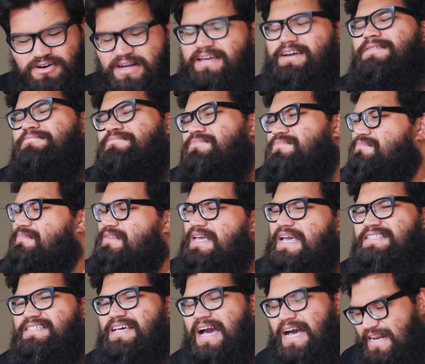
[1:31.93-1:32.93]
Like,
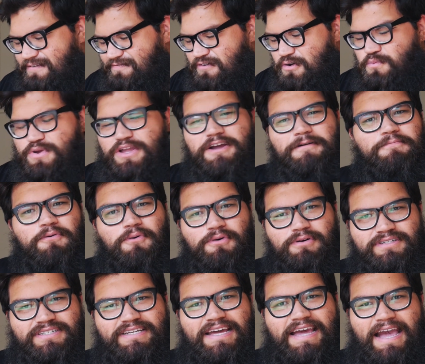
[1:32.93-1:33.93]
it's kind of a weird
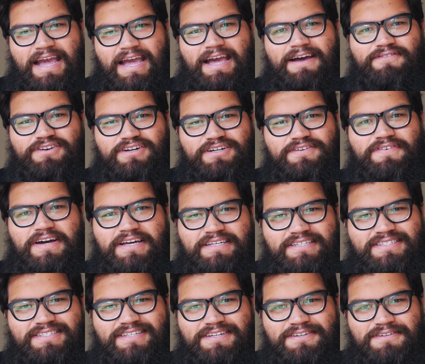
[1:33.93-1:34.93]
port to have on a device
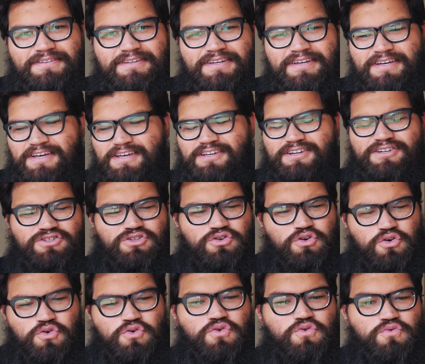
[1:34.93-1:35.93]
still, because
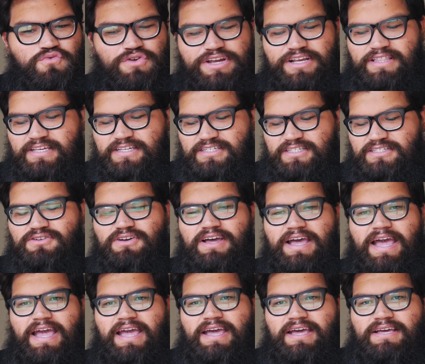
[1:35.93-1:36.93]
who really still
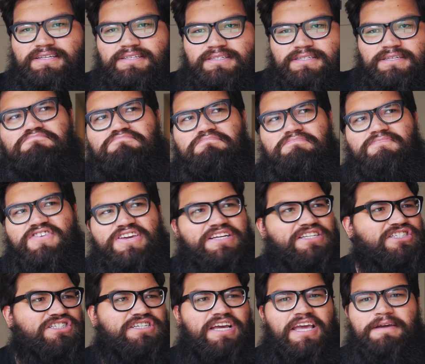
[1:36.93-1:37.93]
has
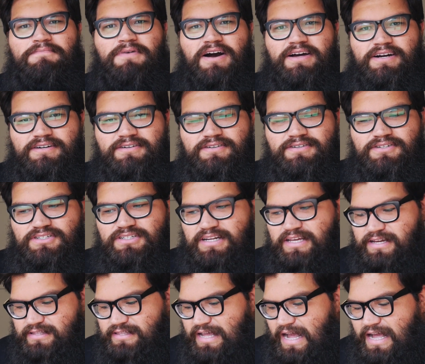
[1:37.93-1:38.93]
VGA monitors?
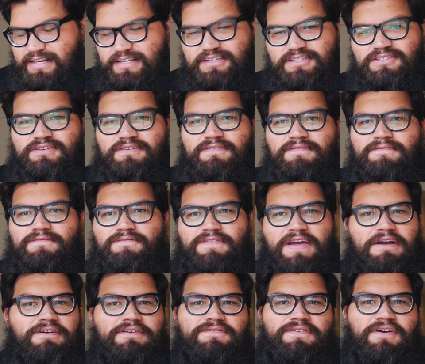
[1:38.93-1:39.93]
Like, that is
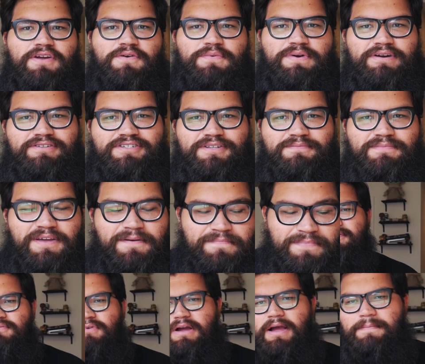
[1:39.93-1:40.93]
very, very weird to me.
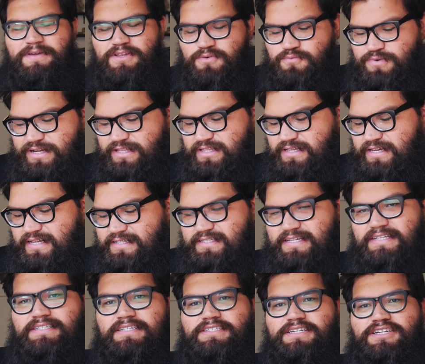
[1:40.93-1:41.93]
I mean, really,
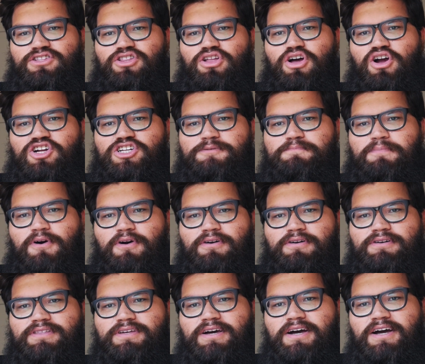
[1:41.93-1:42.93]
it's such a large
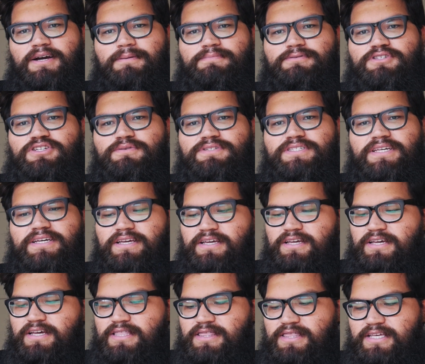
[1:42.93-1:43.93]
part of the hub too. It's like,
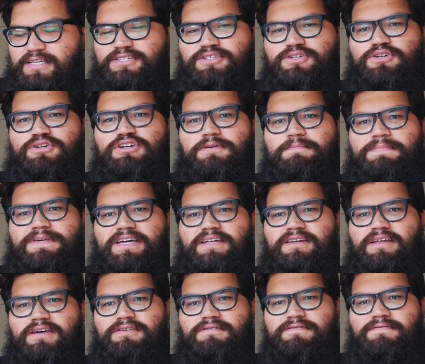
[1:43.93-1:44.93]
this could be
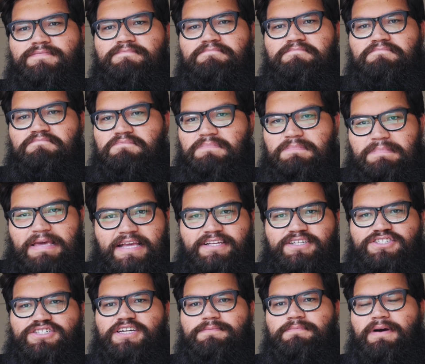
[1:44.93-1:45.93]
another
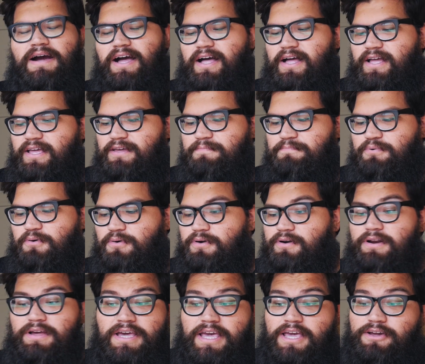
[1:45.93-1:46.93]
HDMI
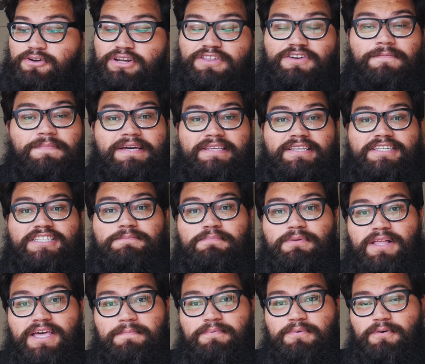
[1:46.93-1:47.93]
port. It could even be a
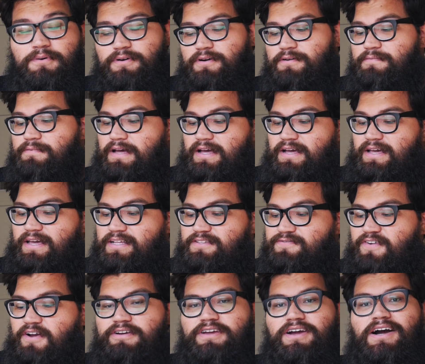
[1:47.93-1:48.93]
display port. It's
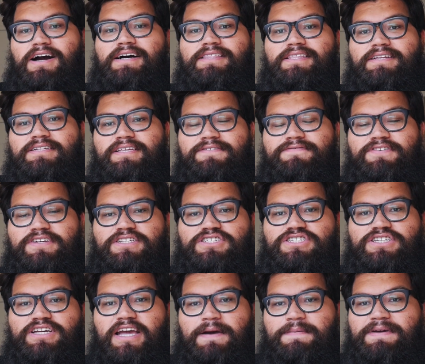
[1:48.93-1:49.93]
very odd that it's a
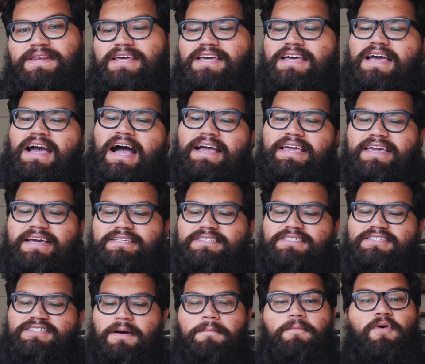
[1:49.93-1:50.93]
VGA. I mean, I guess
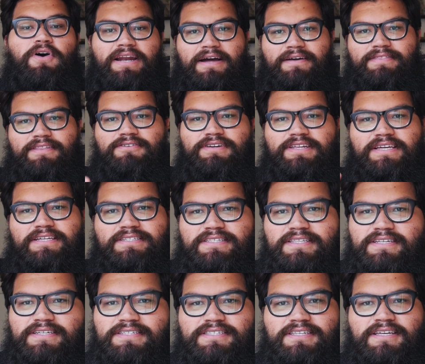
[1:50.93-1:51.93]
someone out there needs
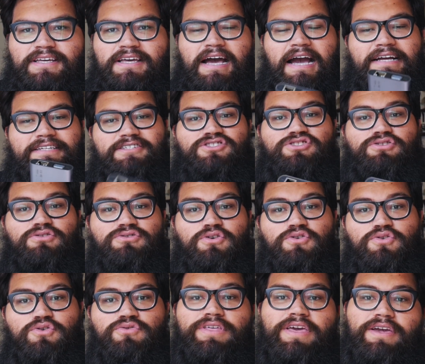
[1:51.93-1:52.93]
this. I just don't know
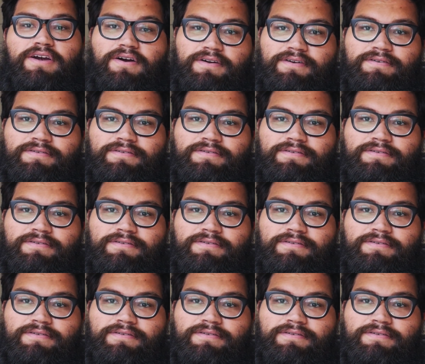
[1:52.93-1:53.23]
who they are.